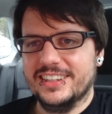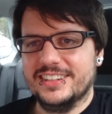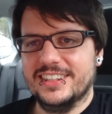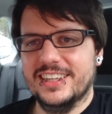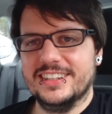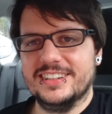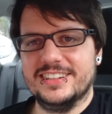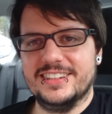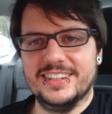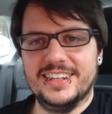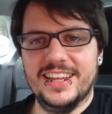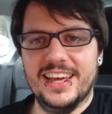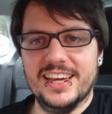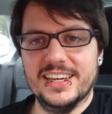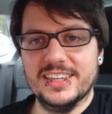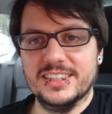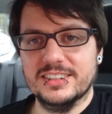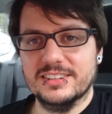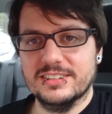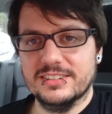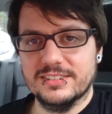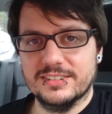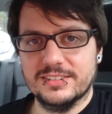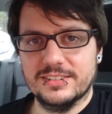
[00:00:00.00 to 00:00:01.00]
I said
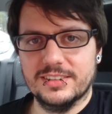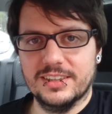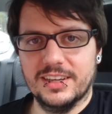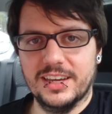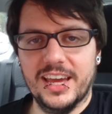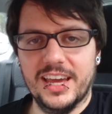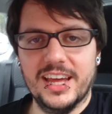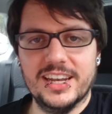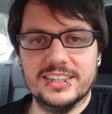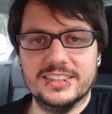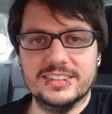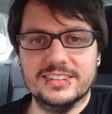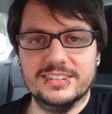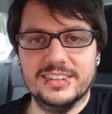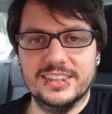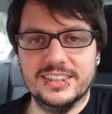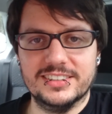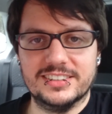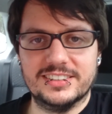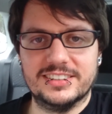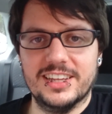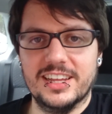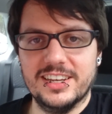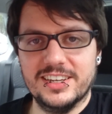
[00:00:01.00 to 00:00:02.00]
today. Again,
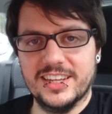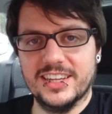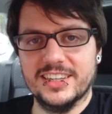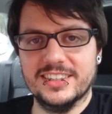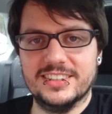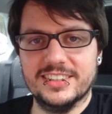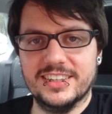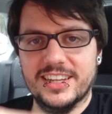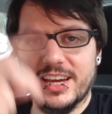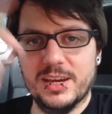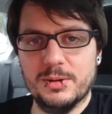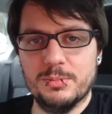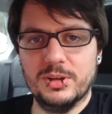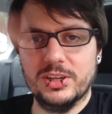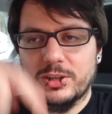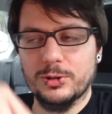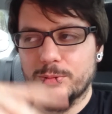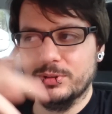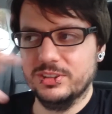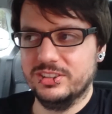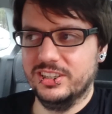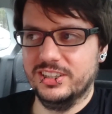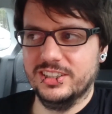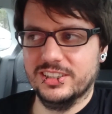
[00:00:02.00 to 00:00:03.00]
it's Sunday today, but
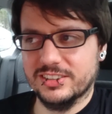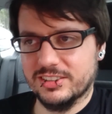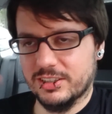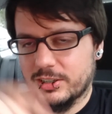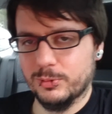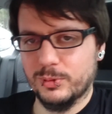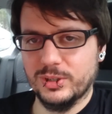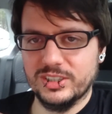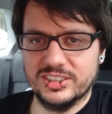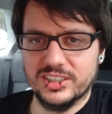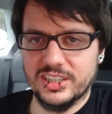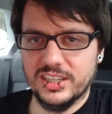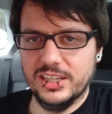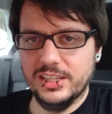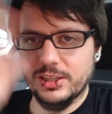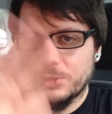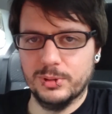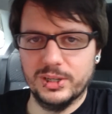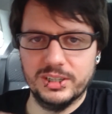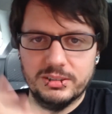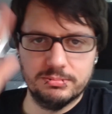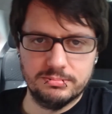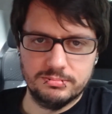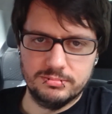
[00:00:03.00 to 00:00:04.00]
you'll be seeing this on the Wednesday
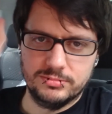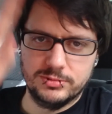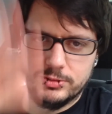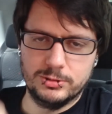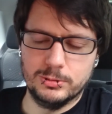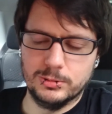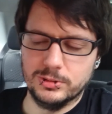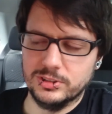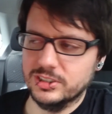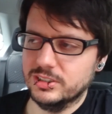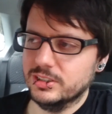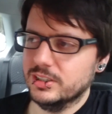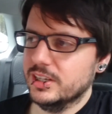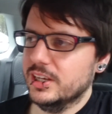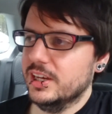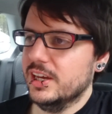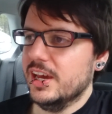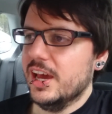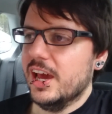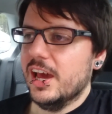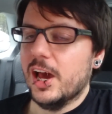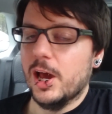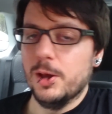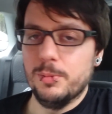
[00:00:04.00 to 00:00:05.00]
either way. Sorted.
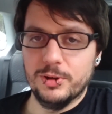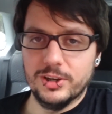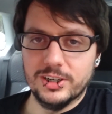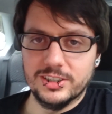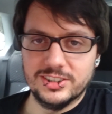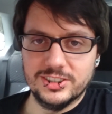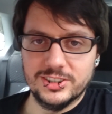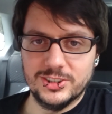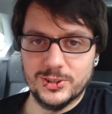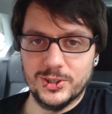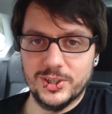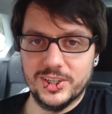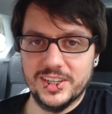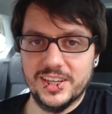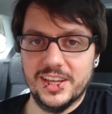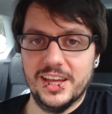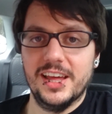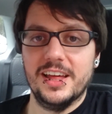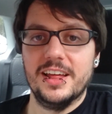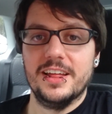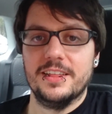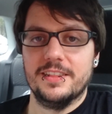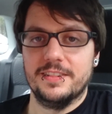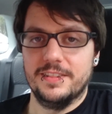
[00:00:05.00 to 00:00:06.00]
Hope you guys enjoyed it.
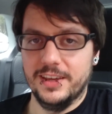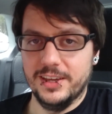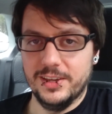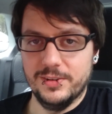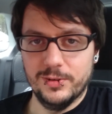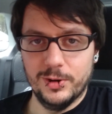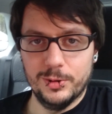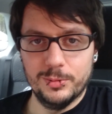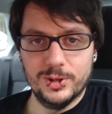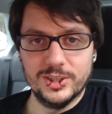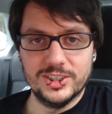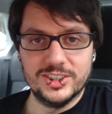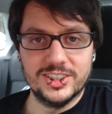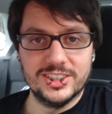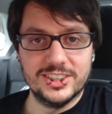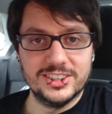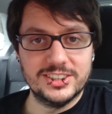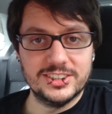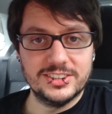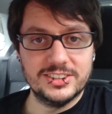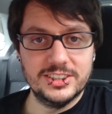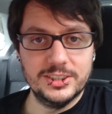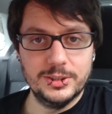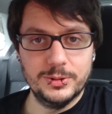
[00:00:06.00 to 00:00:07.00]
Thank you very much, and I
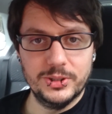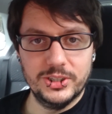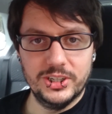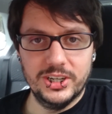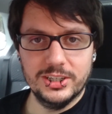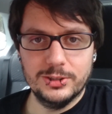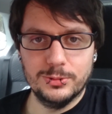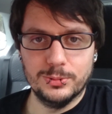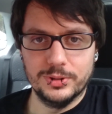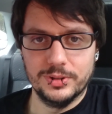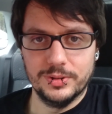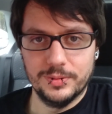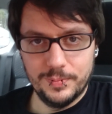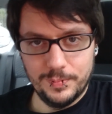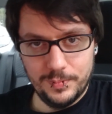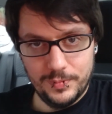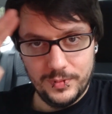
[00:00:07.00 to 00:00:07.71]
shall see you in the next one.